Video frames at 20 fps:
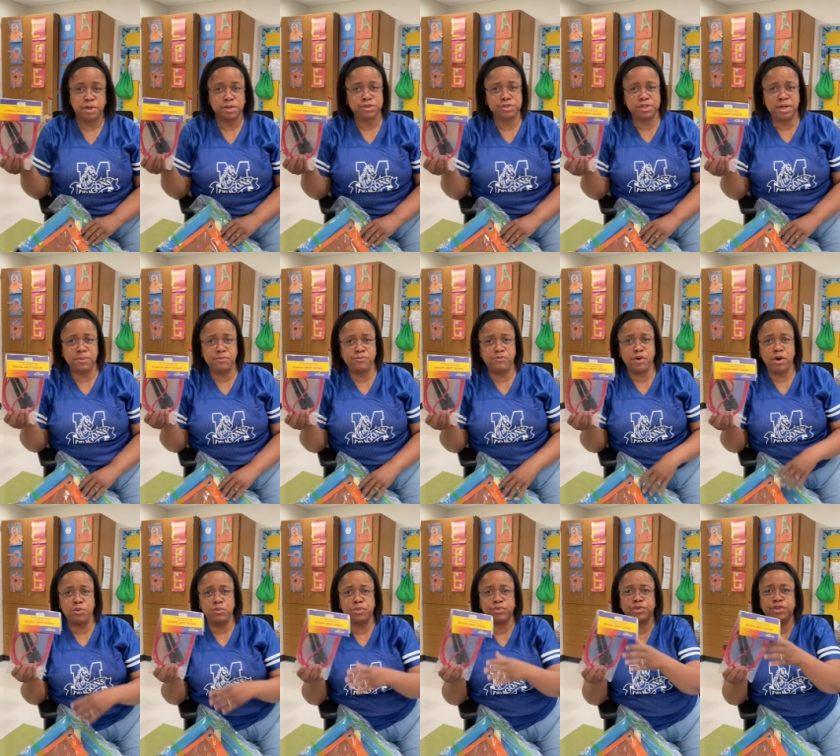Jump
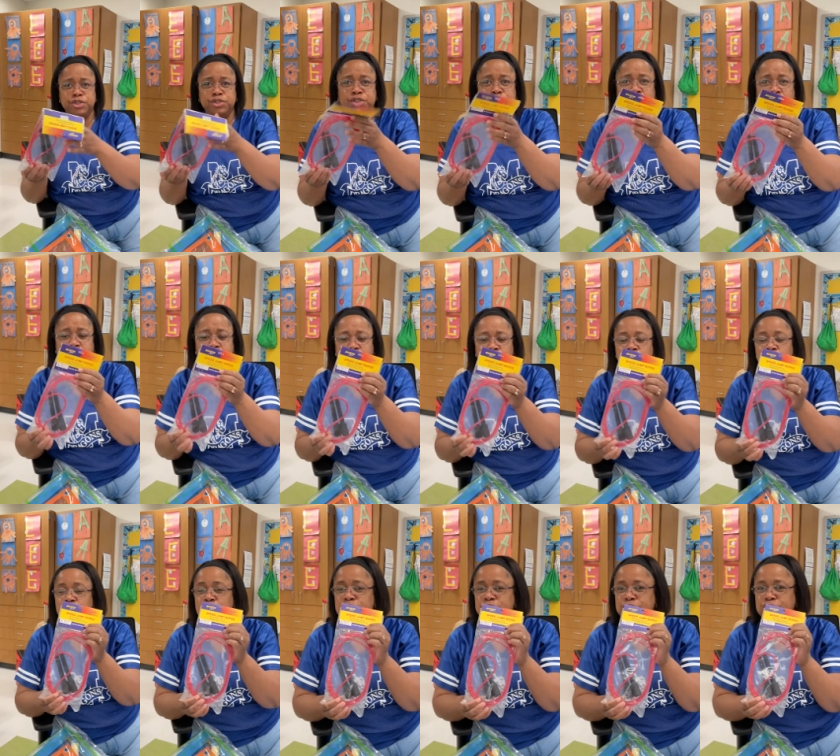rope with your child.
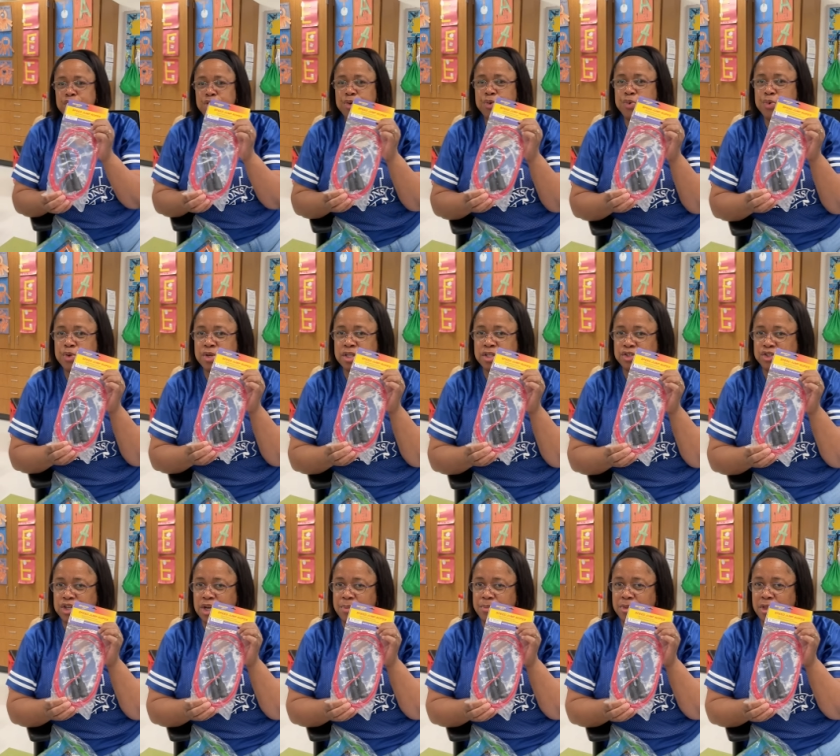See who can
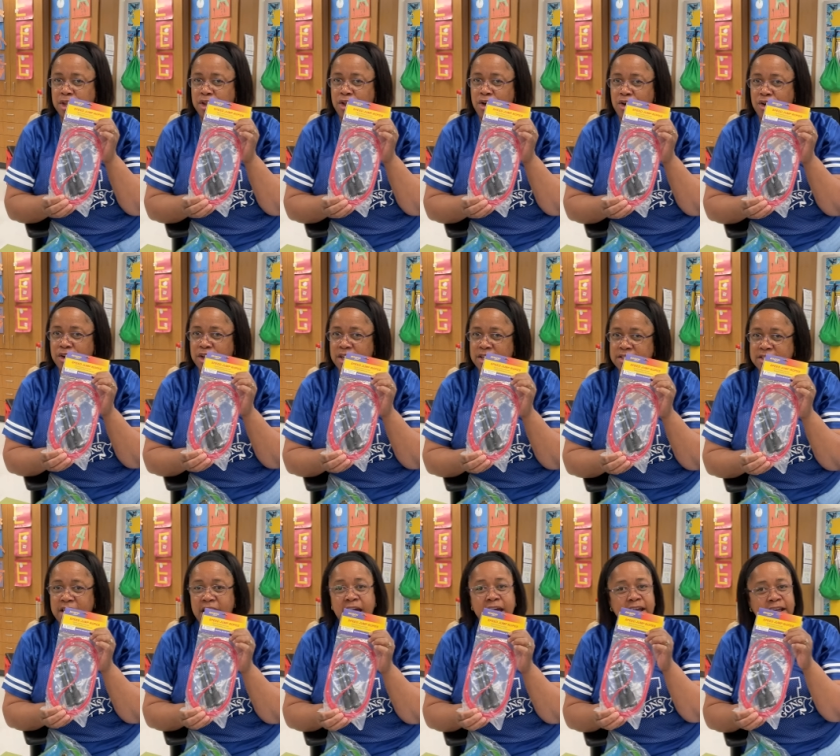jump the longest.
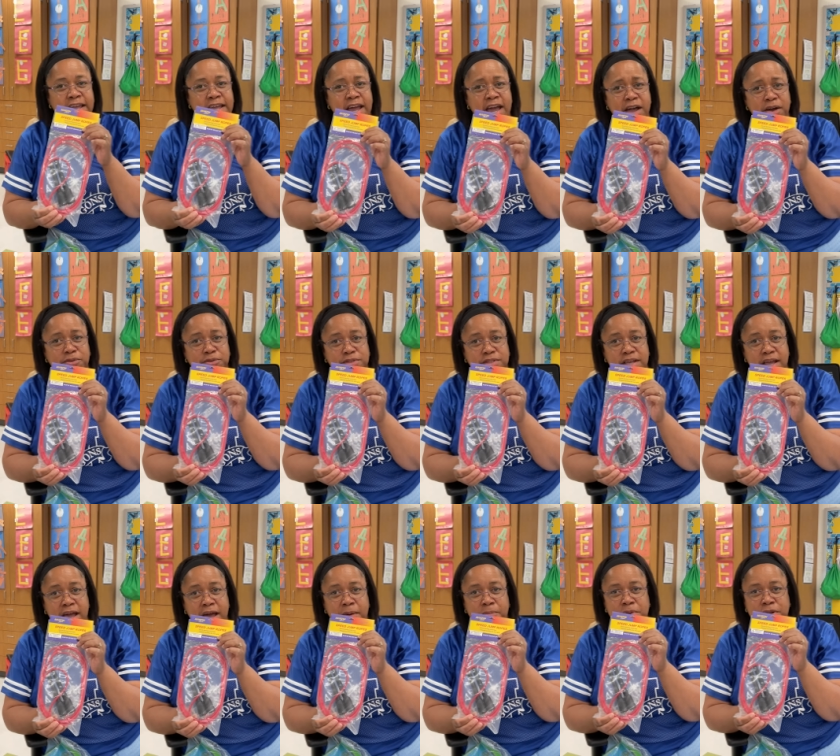Count
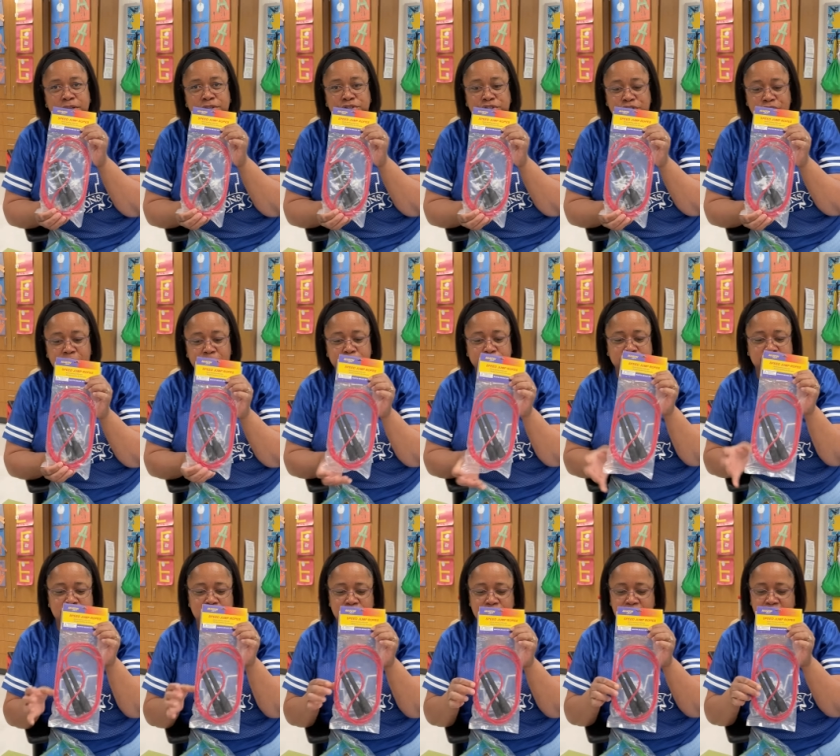how many jumps
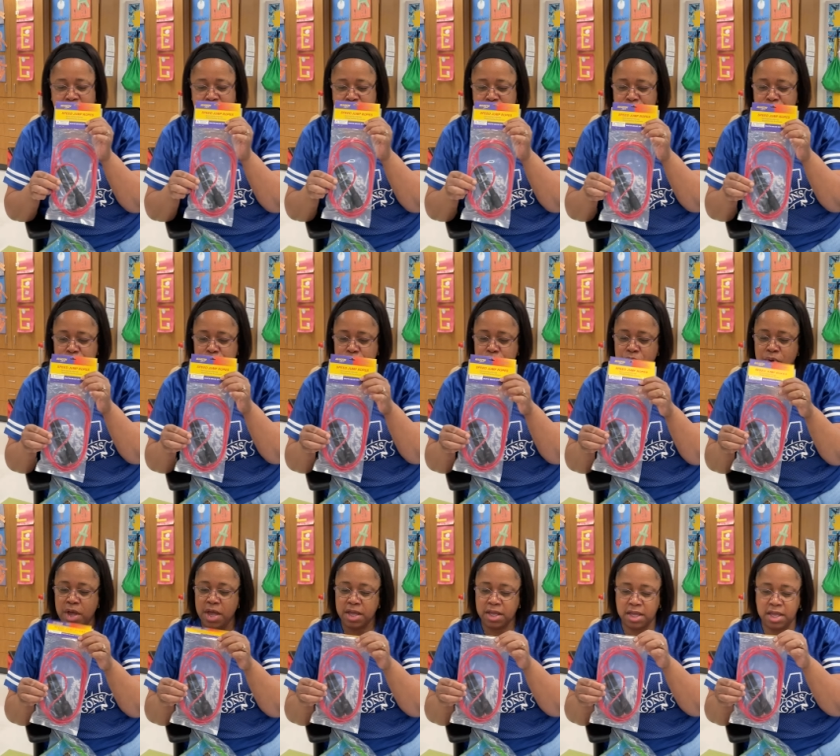that you
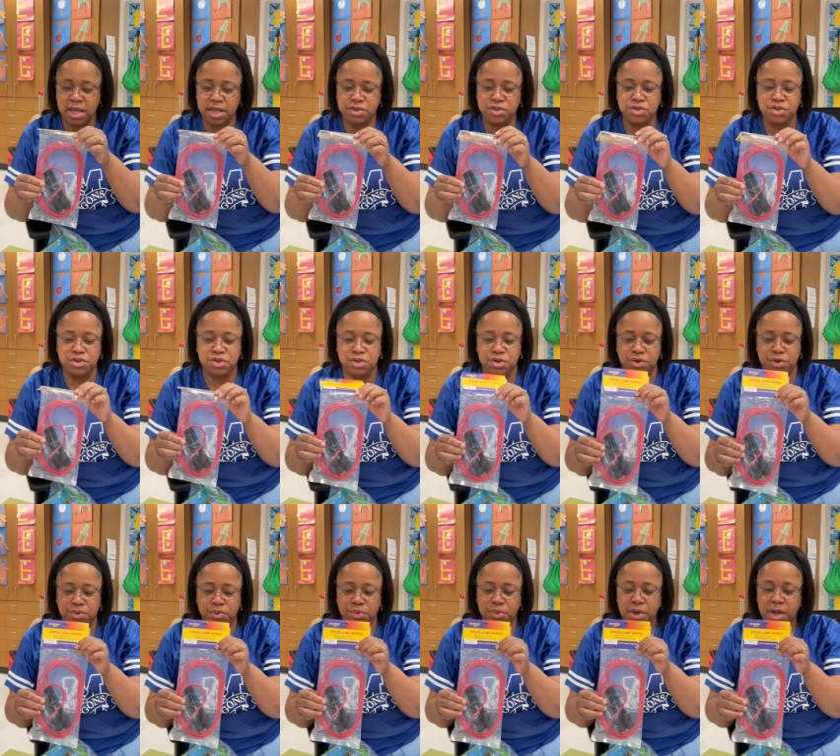can do.
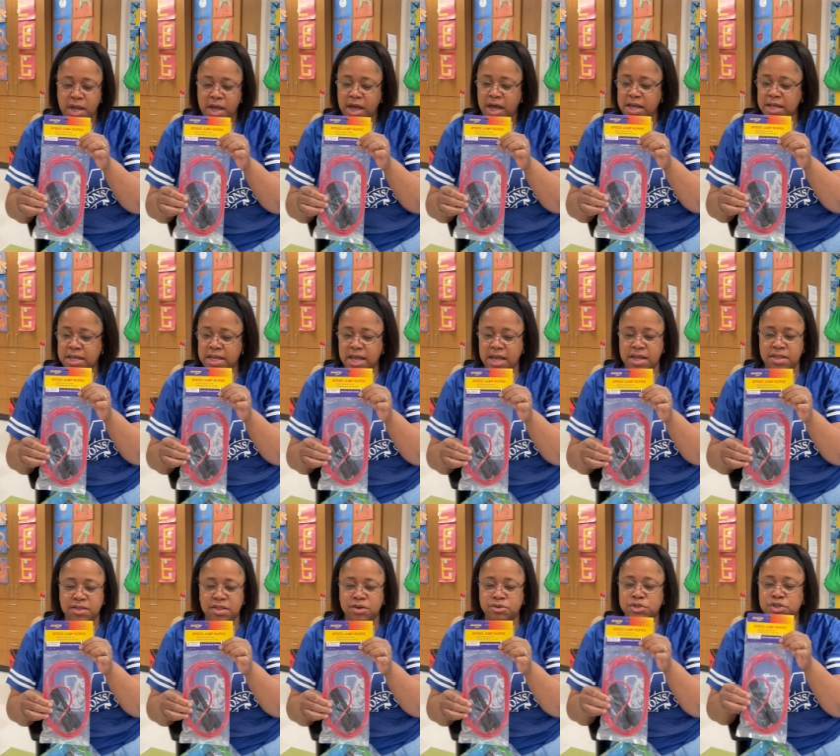Again,
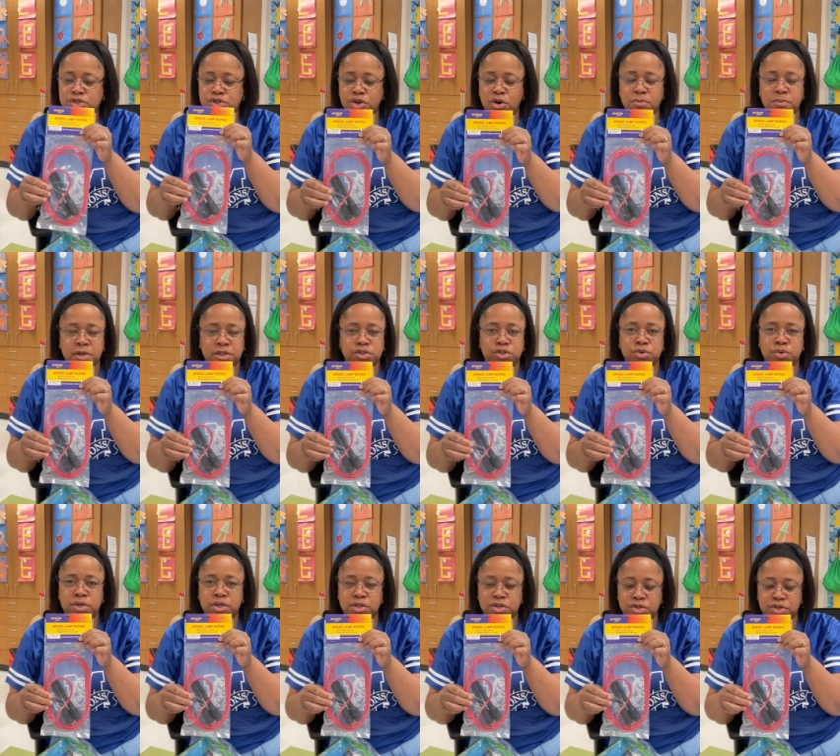there's so much you
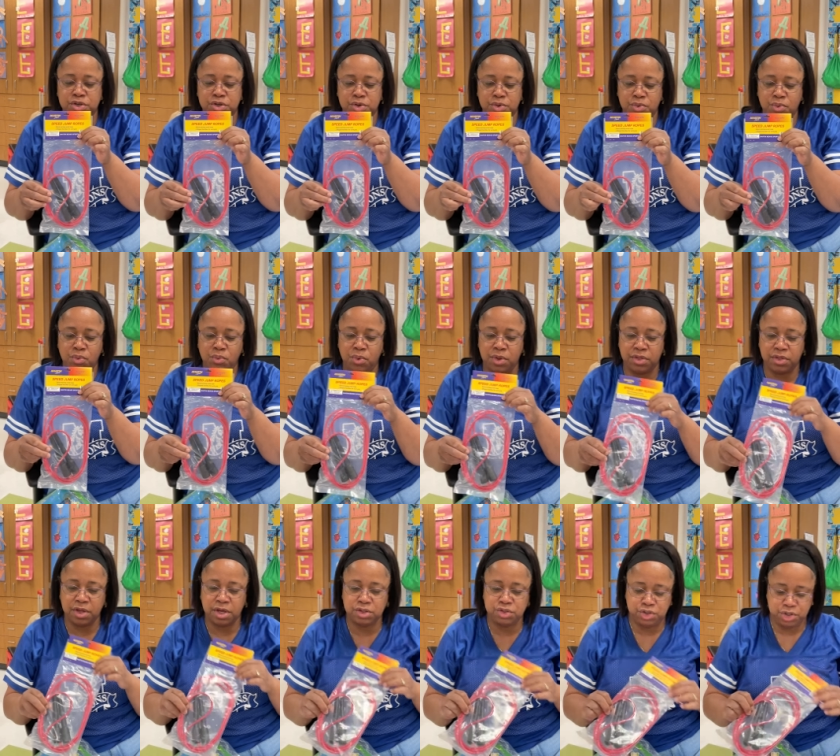can do with
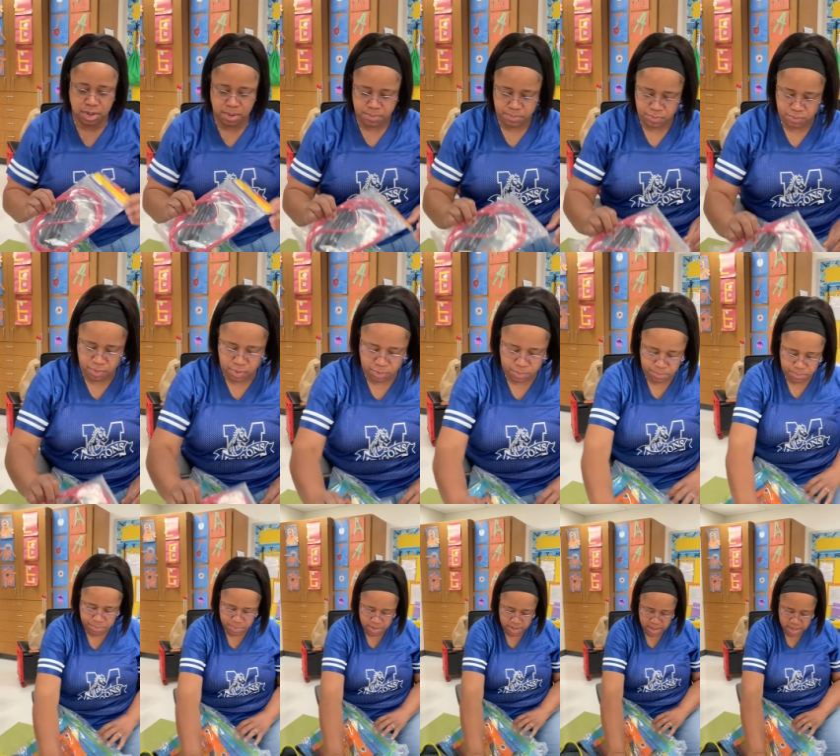a jump rope.
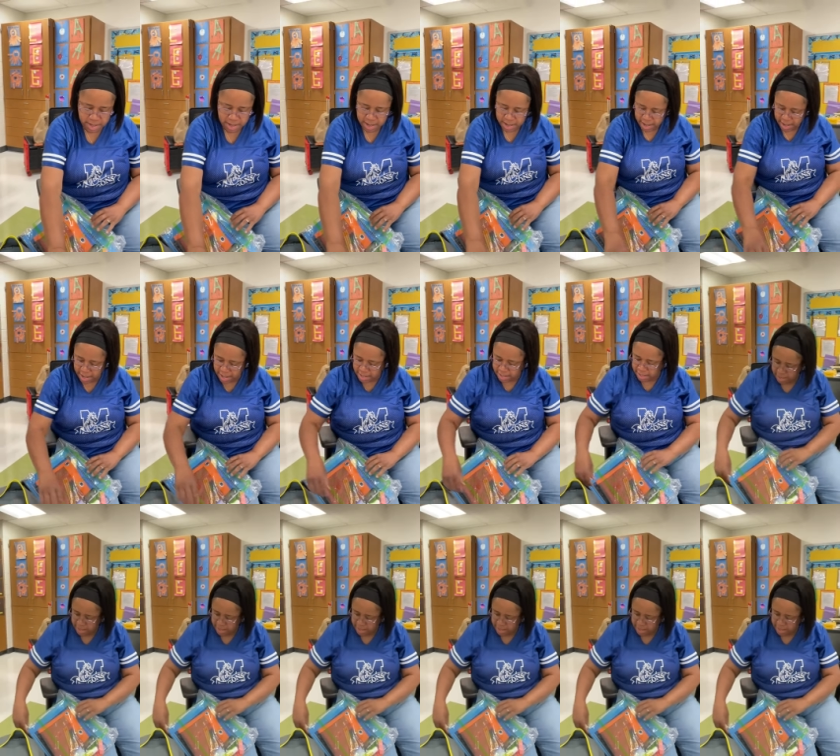And